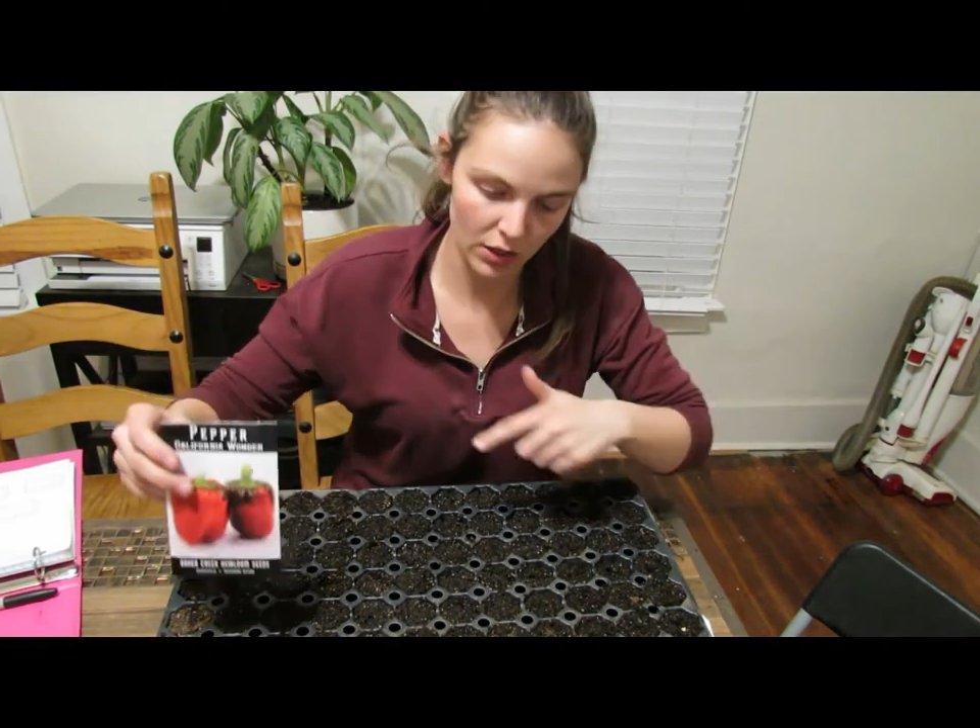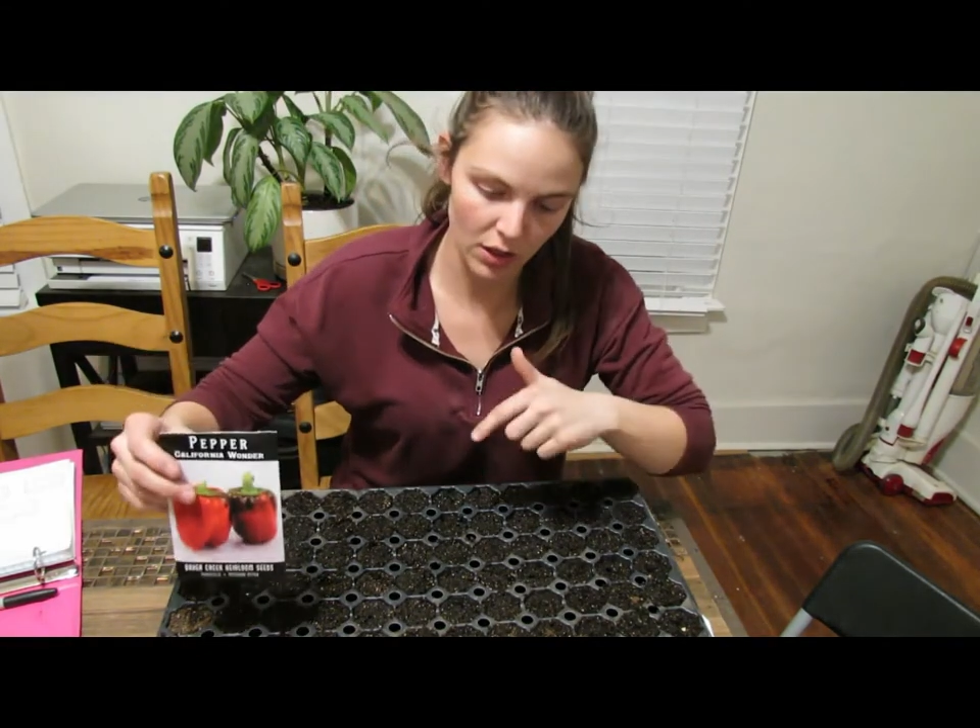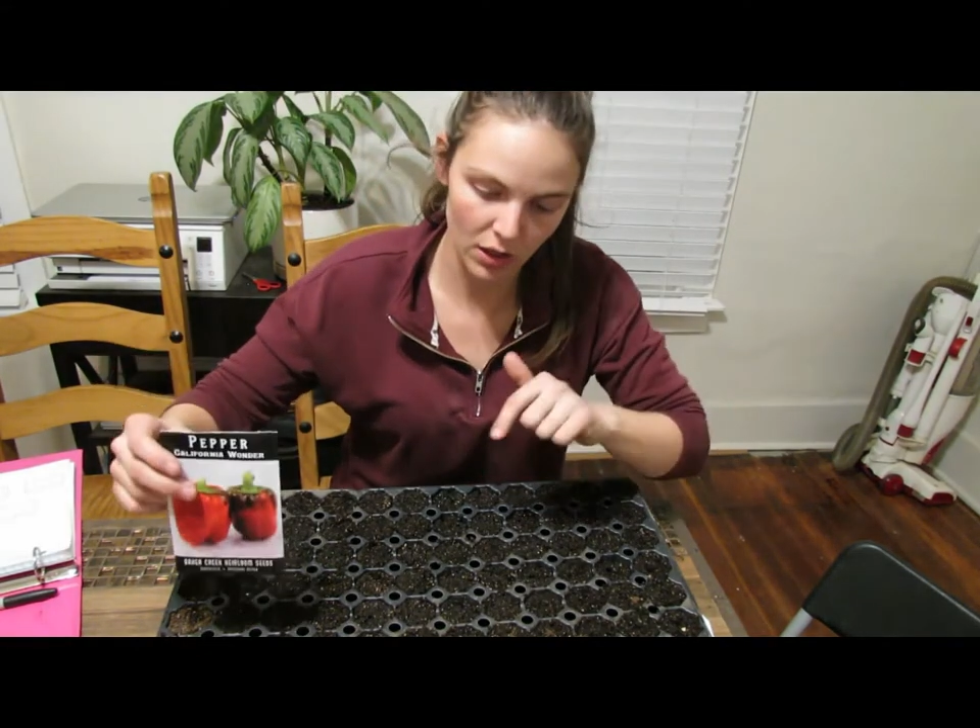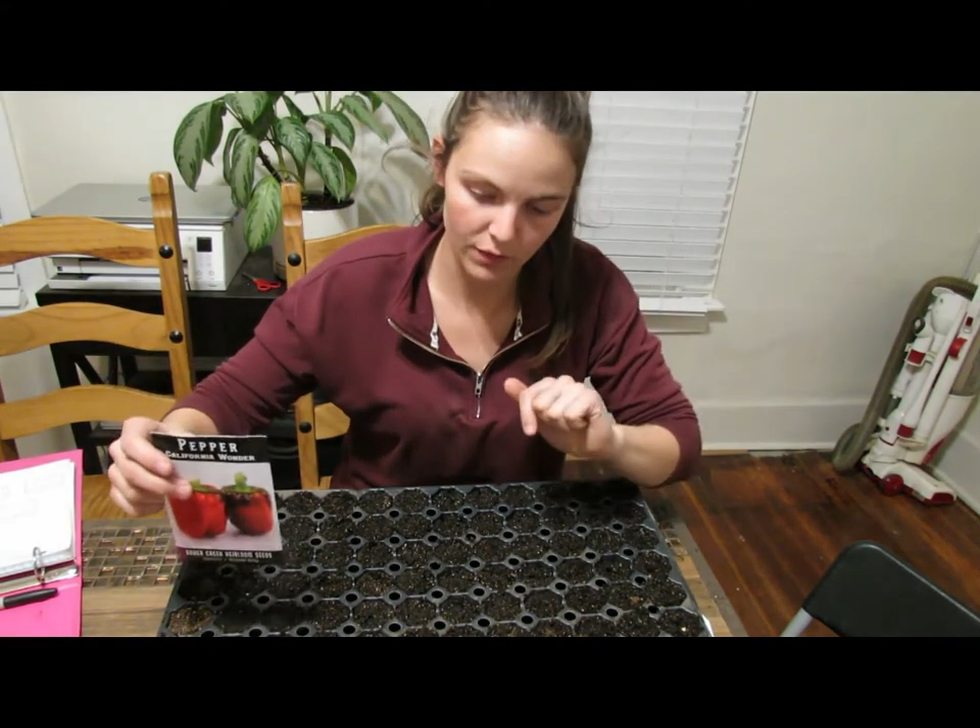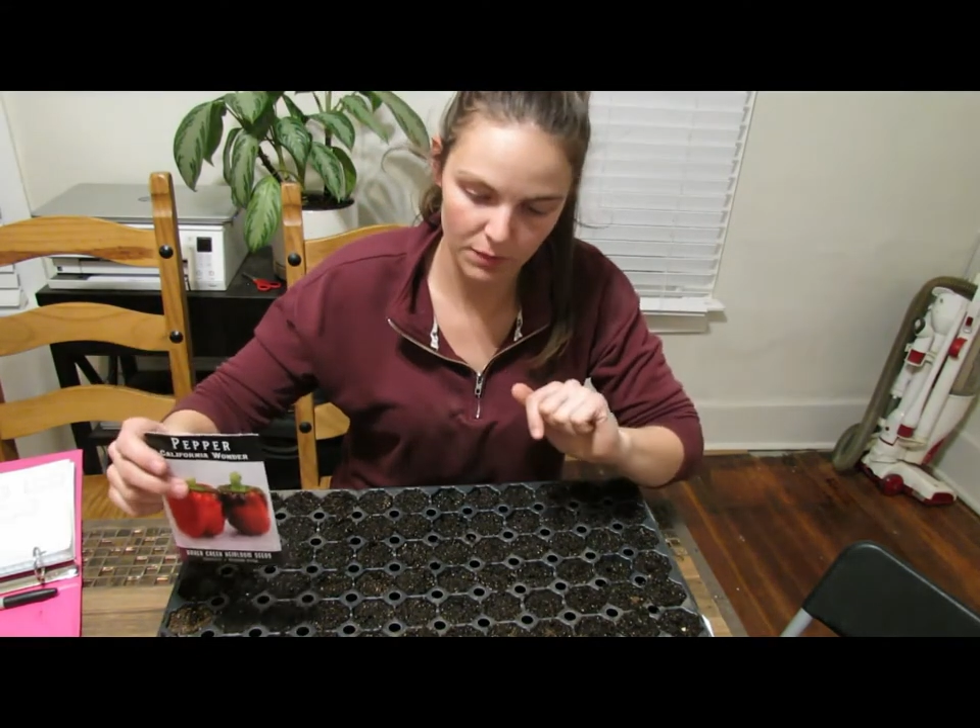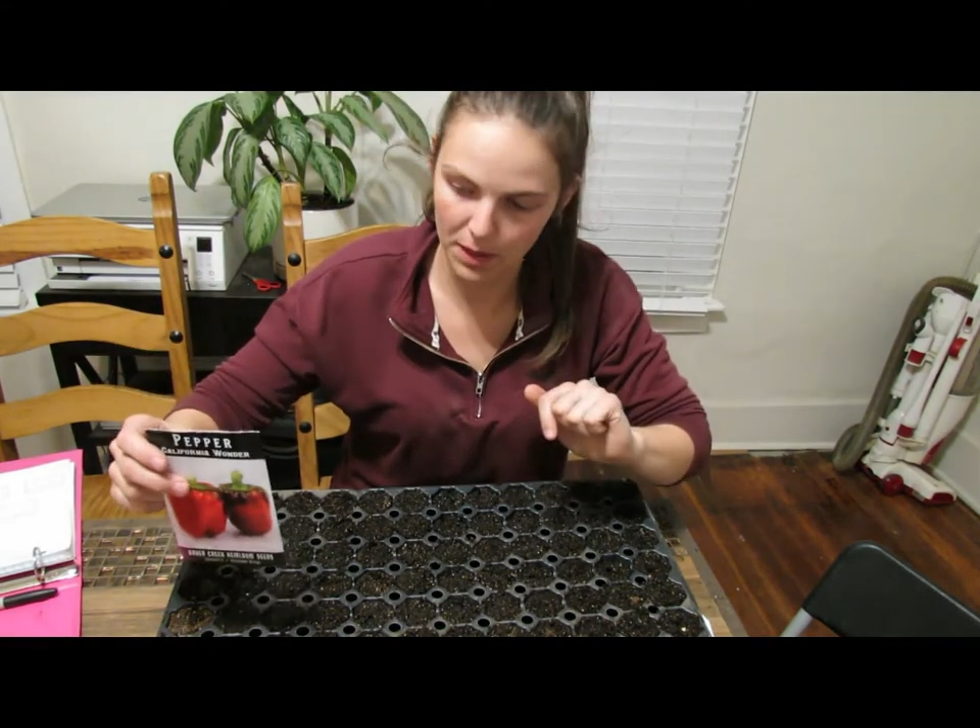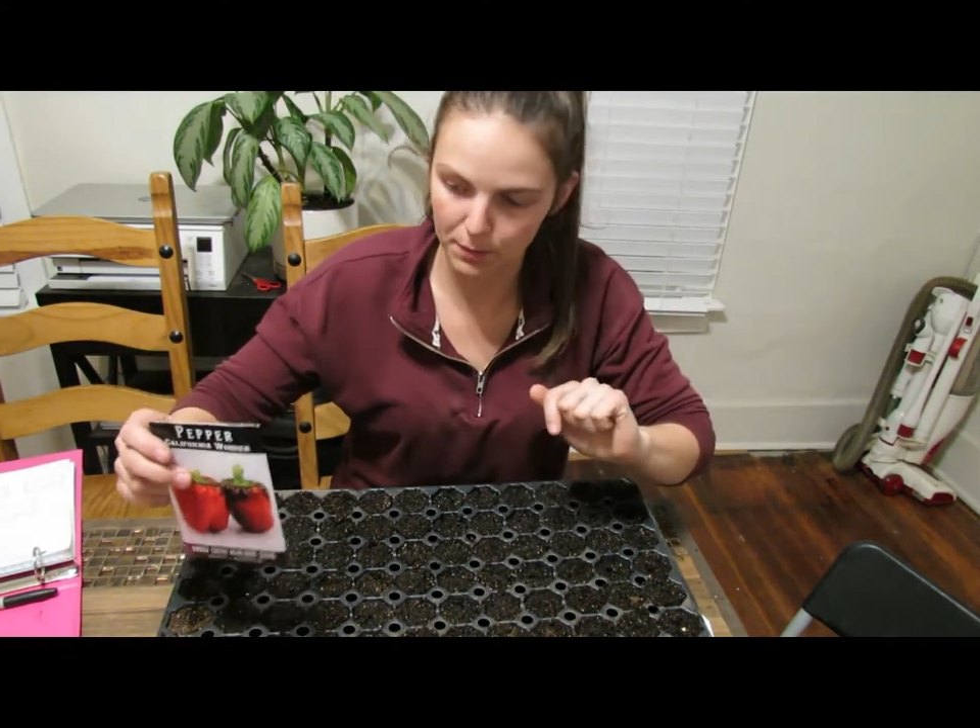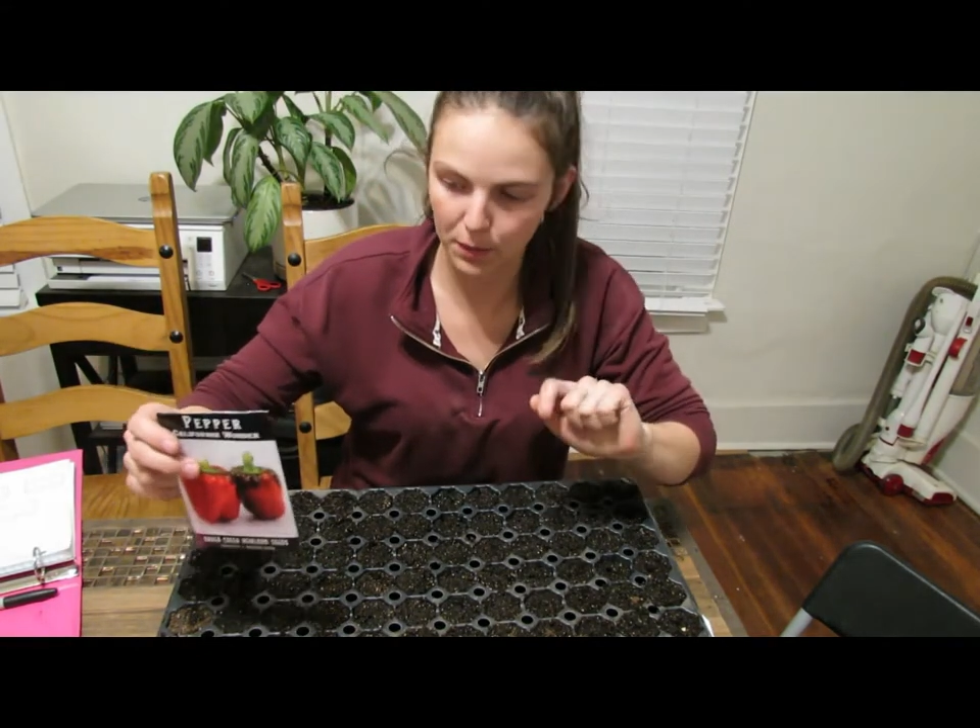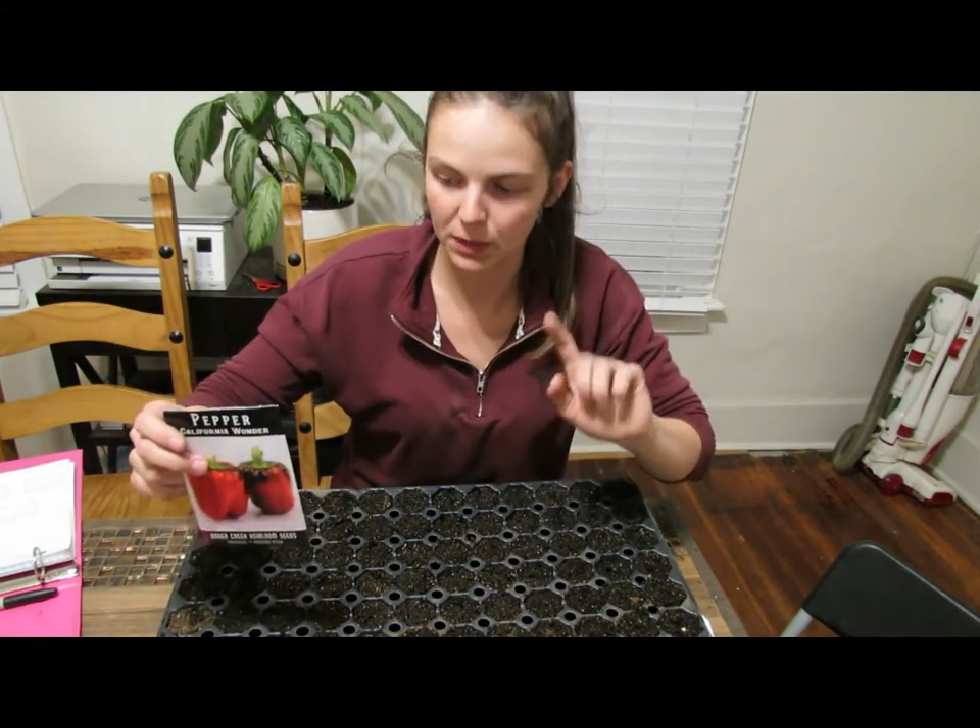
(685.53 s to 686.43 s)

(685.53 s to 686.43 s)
on all of the pepper